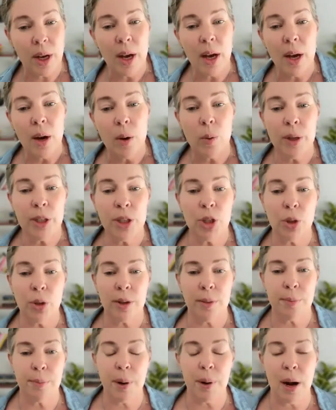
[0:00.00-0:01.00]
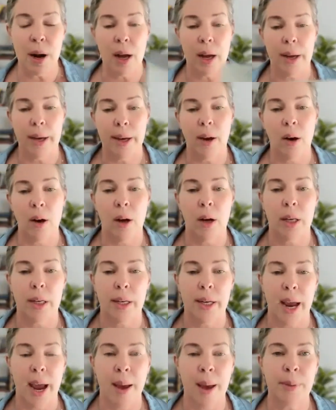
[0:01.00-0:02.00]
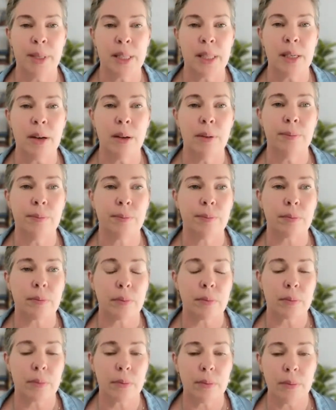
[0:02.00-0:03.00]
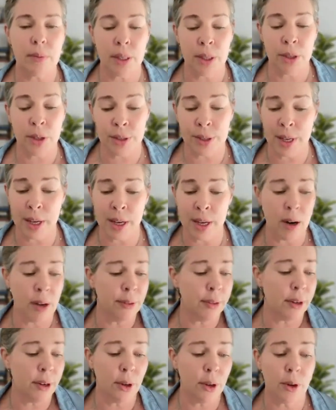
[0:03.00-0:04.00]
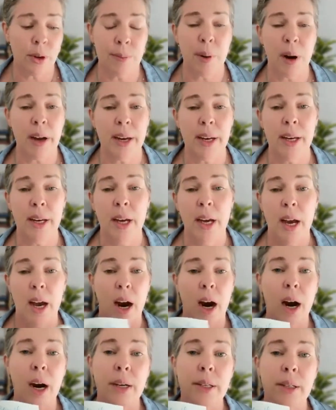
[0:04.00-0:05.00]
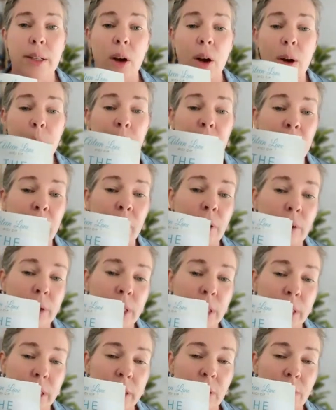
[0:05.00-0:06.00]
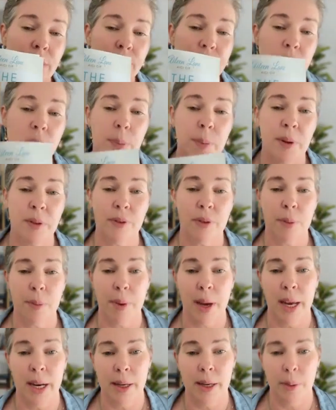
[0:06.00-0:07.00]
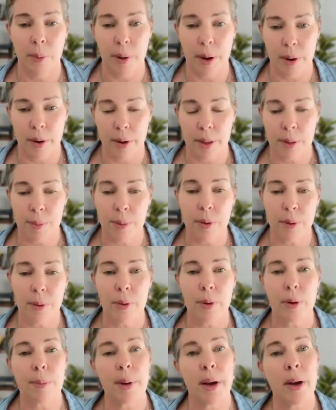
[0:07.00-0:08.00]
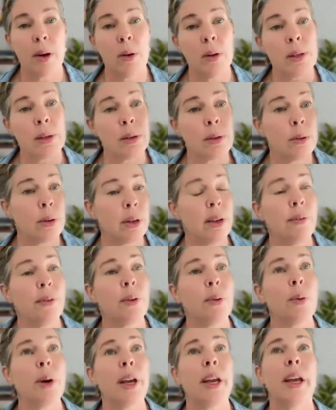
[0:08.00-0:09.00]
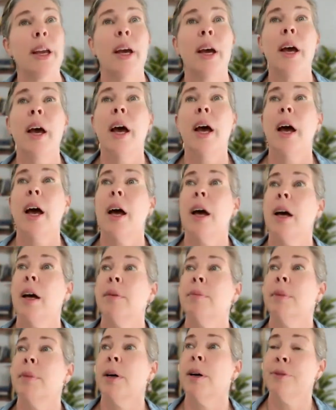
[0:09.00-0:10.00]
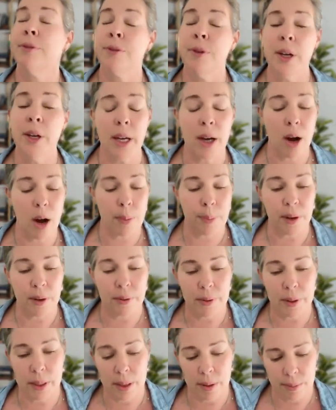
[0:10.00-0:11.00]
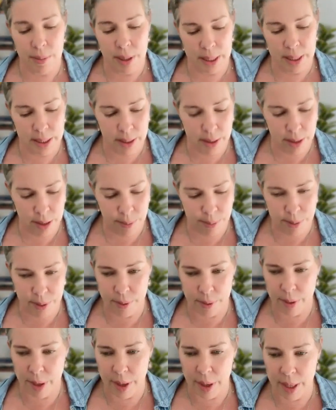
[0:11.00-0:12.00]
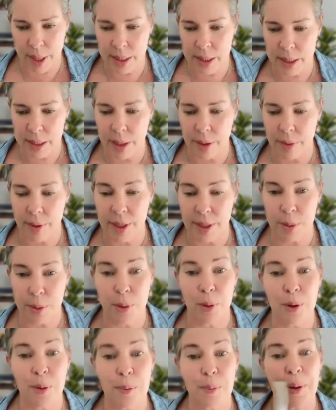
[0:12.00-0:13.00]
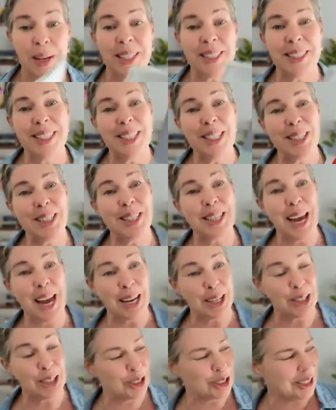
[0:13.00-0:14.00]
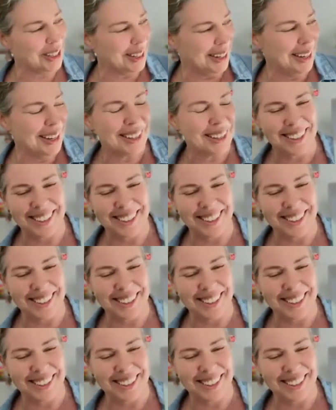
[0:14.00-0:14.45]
which you can buy on Amazon. Just get on there. You can buy a hard copy or a soft copy from anywhere in the program. I also give away a free copy of it in my Stylepreneur Accelerator program, because this is actually,